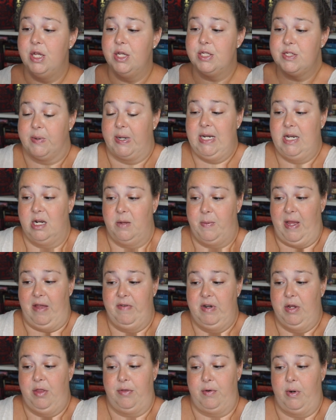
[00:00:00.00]
So I ended up
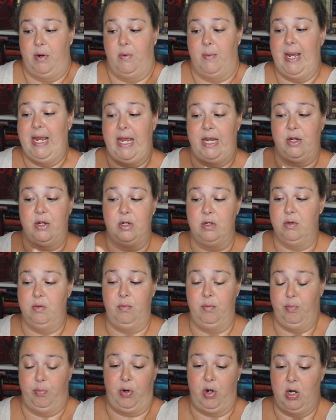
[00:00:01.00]
having to throw it away. I
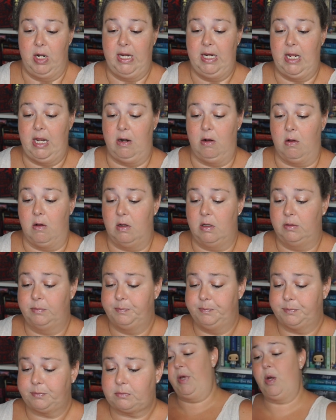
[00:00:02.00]
couldn't burn it at
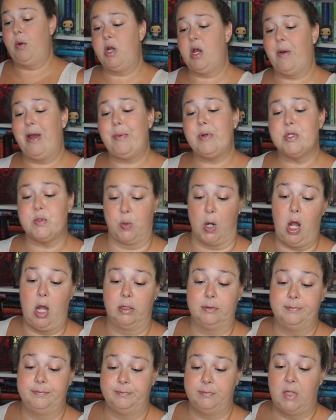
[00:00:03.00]
all. Oh no, I was
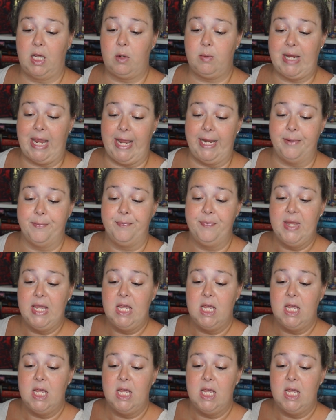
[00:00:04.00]
wrong. Okay.